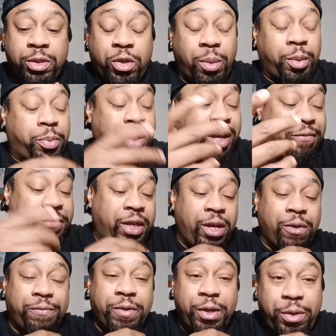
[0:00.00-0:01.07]
So I'm gonna play a
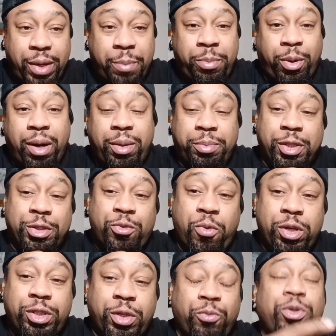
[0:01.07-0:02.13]
video for you that brought up this
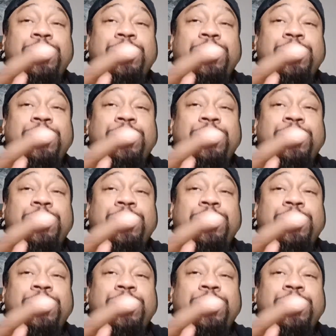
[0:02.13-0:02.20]
question.